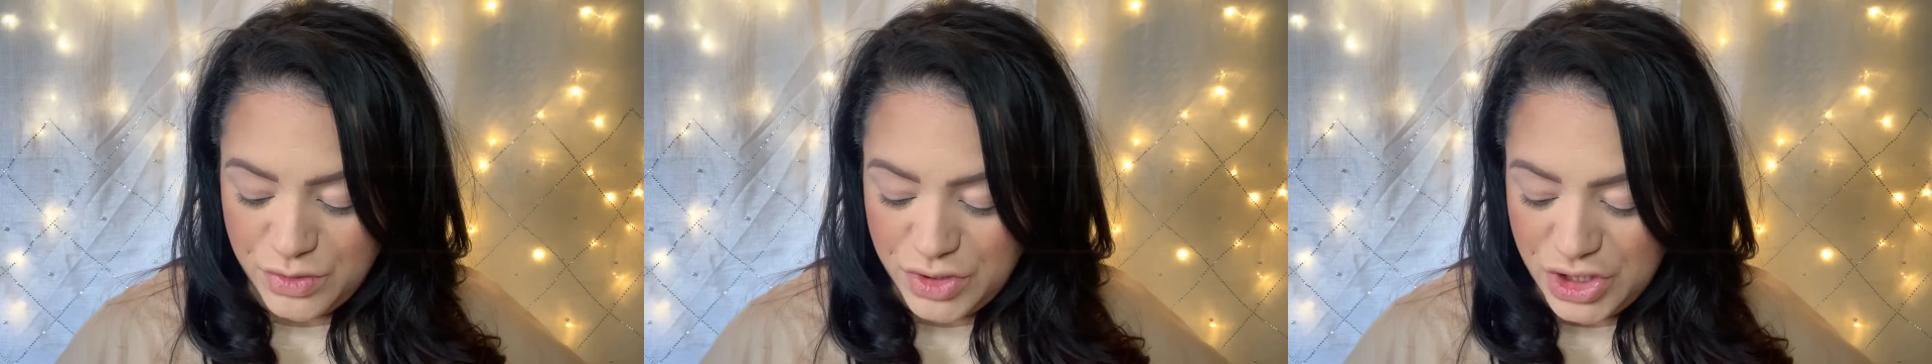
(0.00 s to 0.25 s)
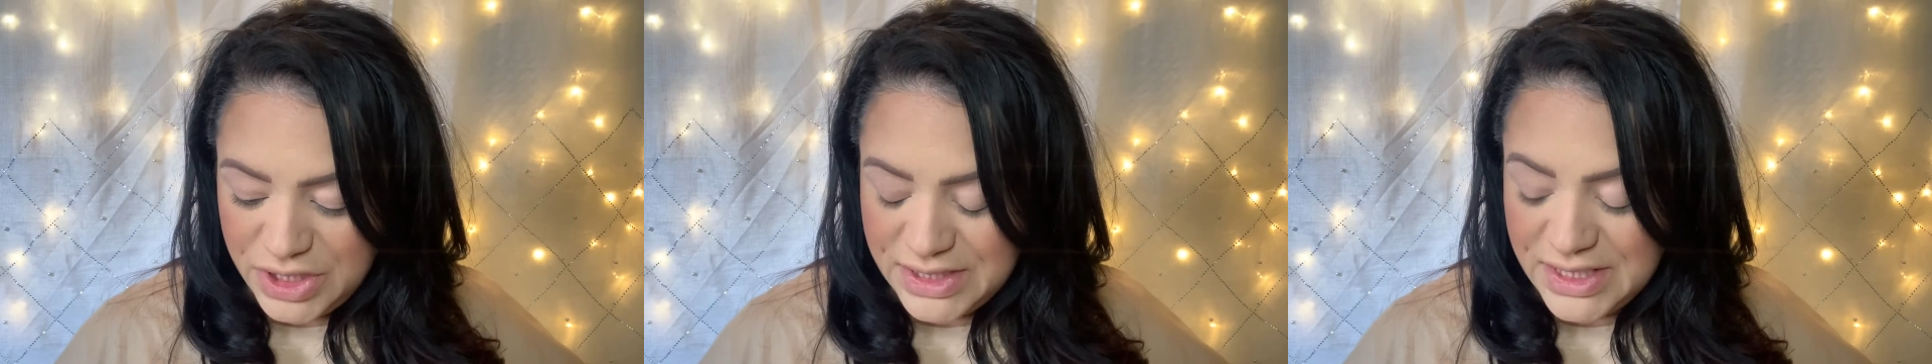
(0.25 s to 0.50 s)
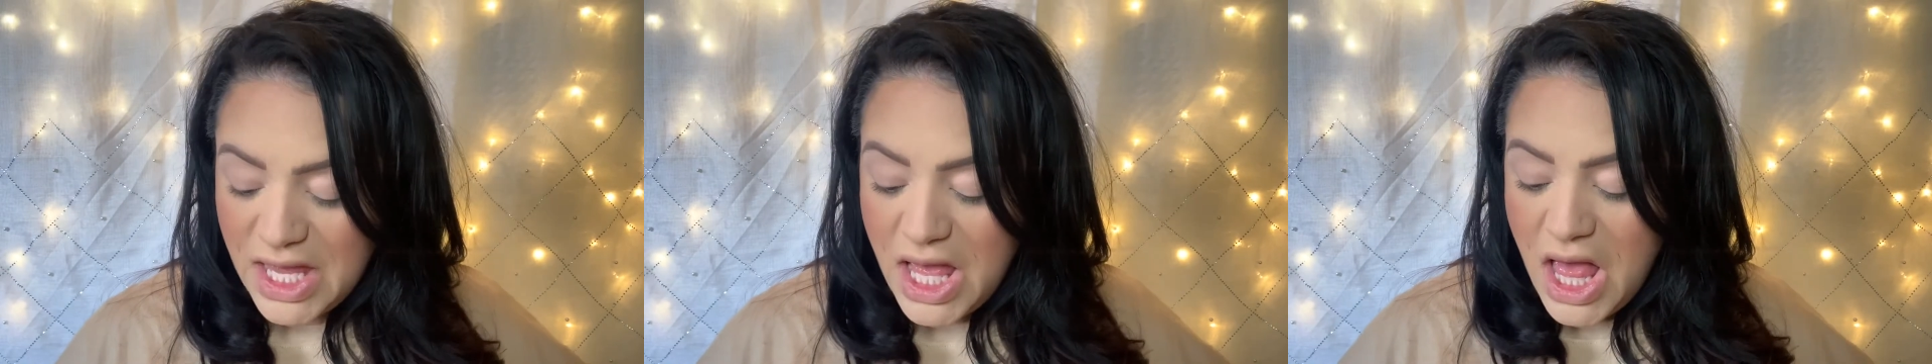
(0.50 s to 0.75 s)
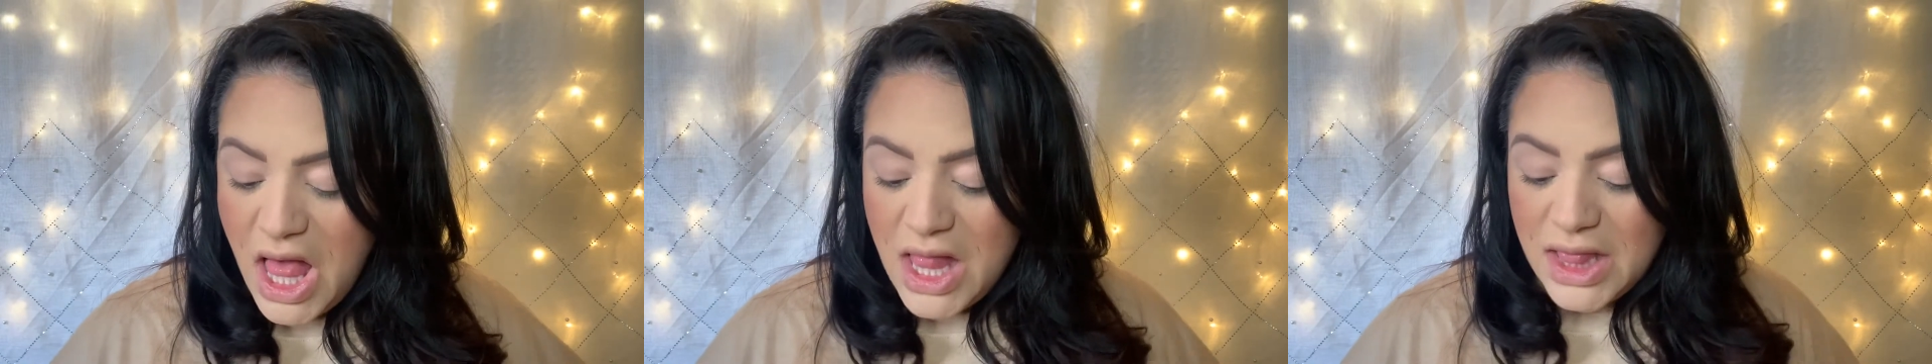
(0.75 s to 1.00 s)
which is
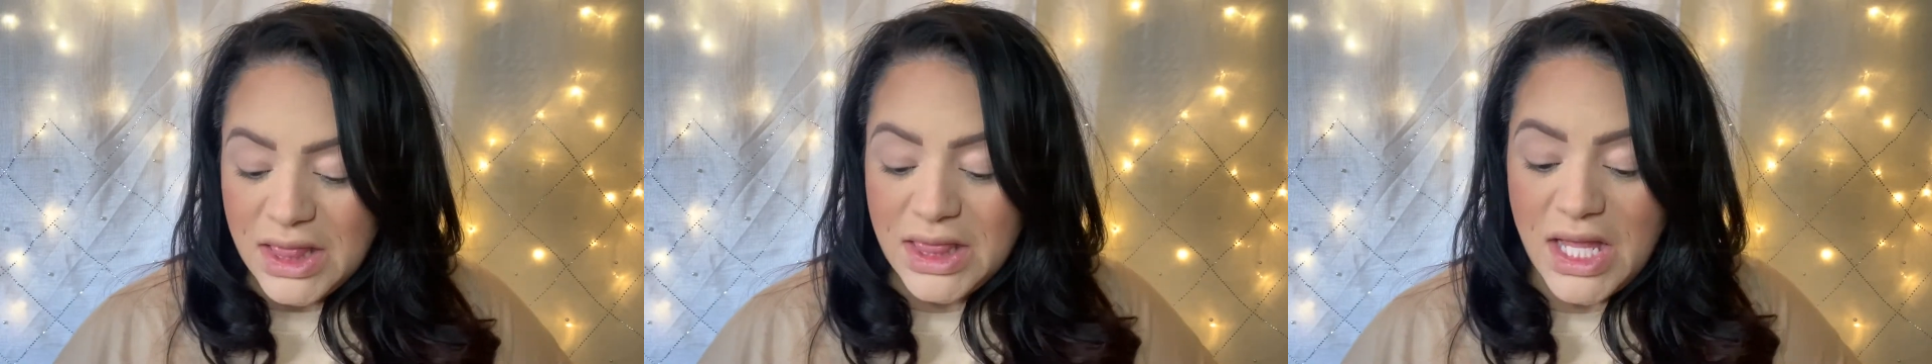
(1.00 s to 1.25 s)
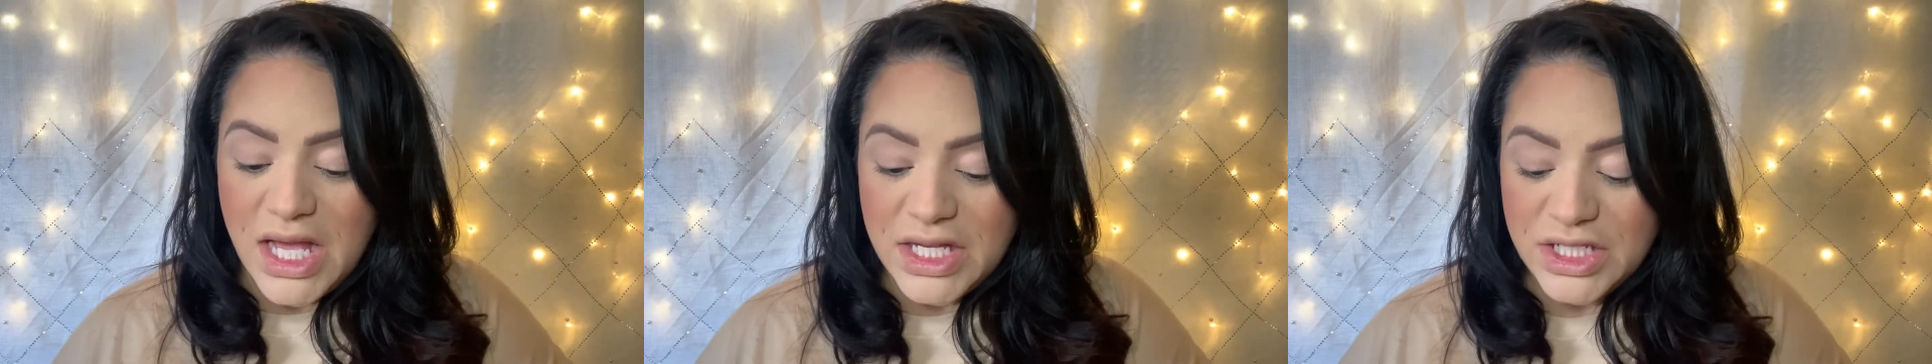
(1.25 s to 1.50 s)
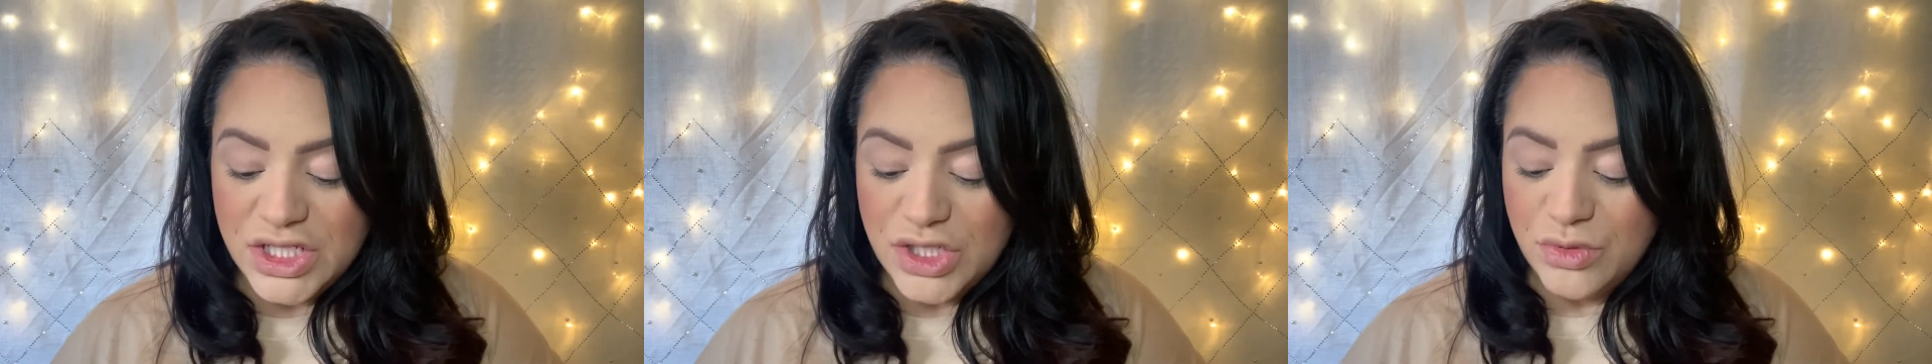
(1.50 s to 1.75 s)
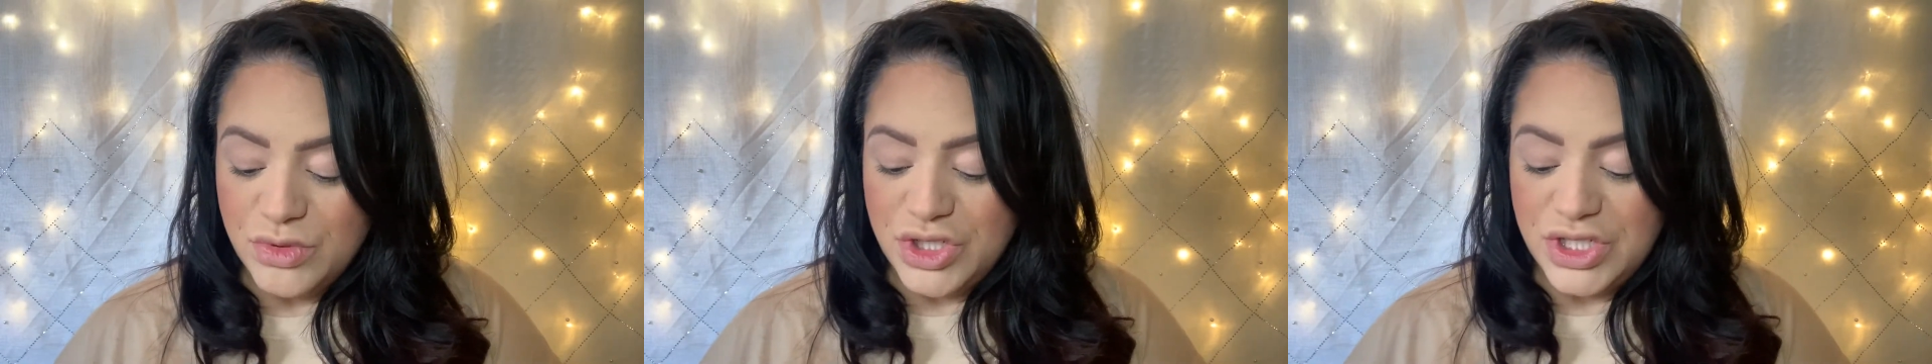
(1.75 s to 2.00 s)
Lush,
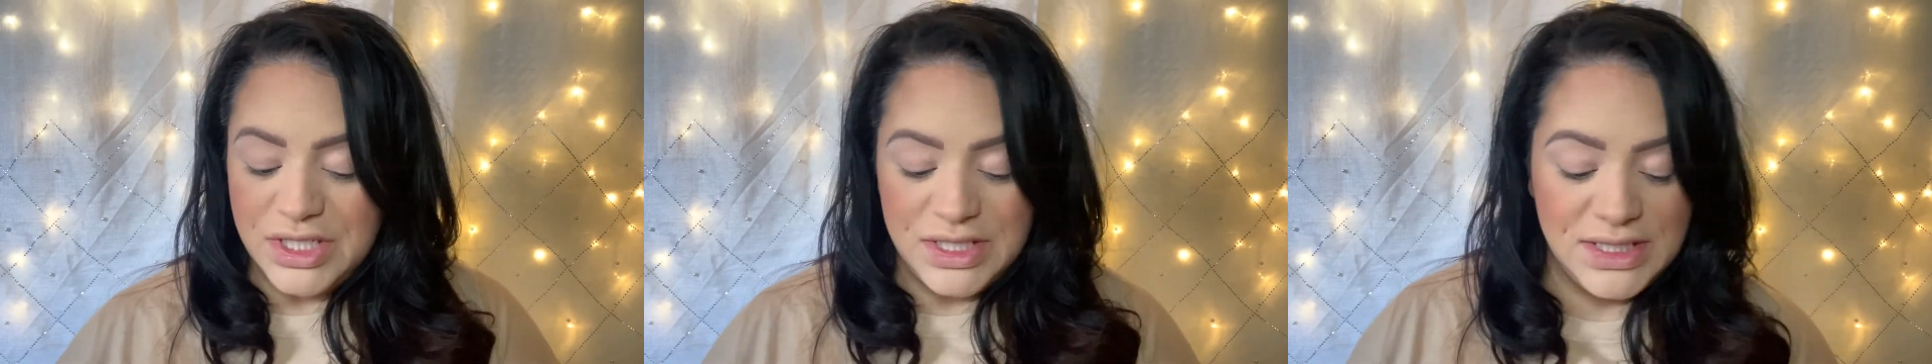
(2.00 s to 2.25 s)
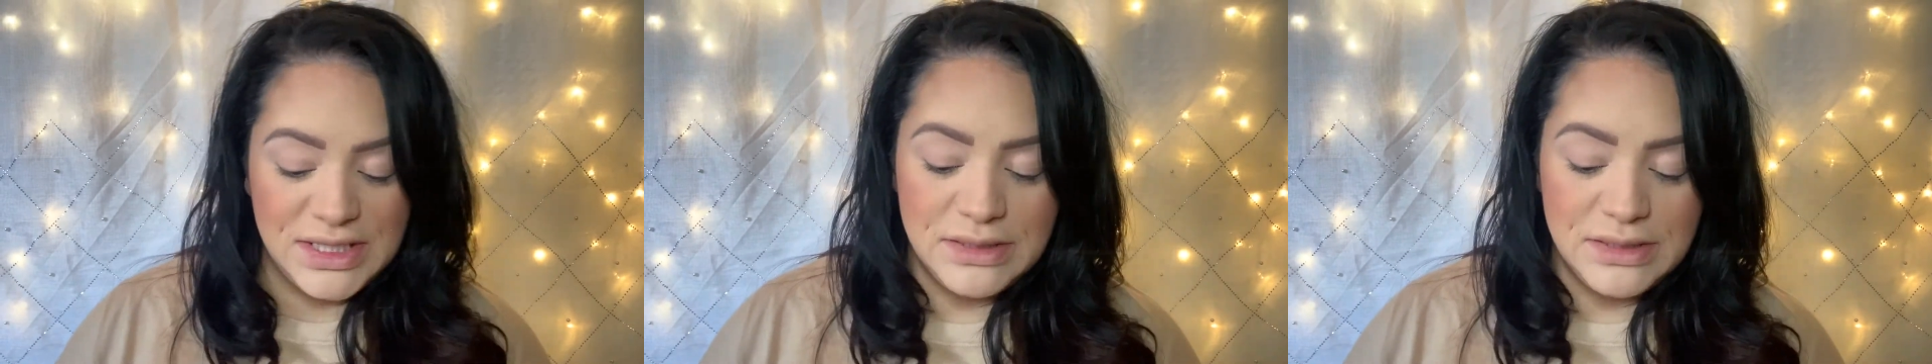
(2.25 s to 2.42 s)
which is,